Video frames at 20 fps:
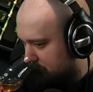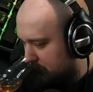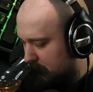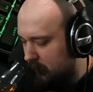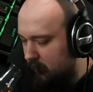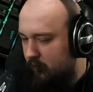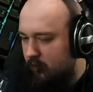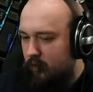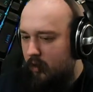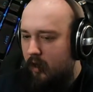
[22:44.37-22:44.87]

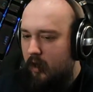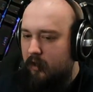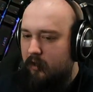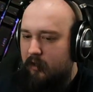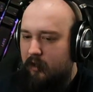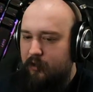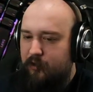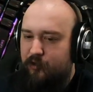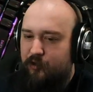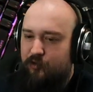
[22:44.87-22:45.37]
You're not
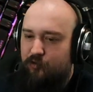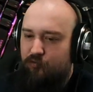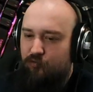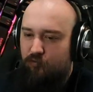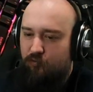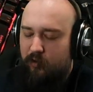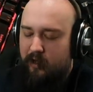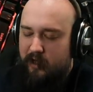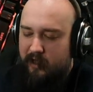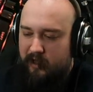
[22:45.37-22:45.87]
like
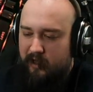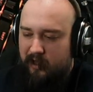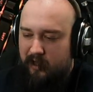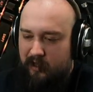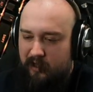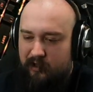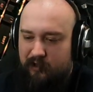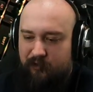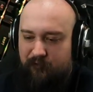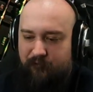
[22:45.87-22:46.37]

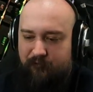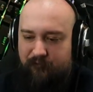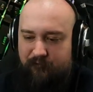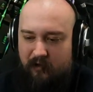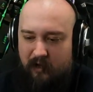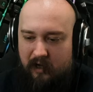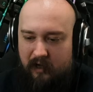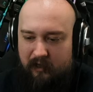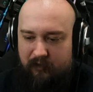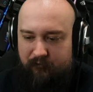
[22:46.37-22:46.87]
straining to
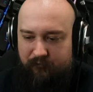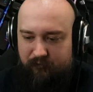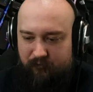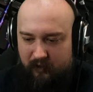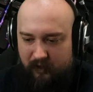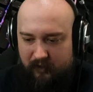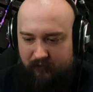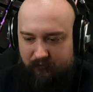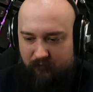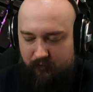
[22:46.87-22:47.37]
find
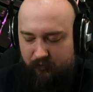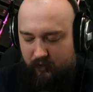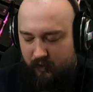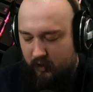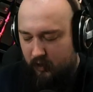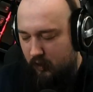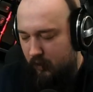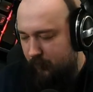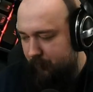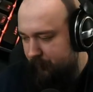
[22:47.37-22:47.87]
flavor
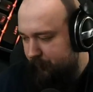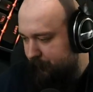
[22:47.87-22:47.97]
there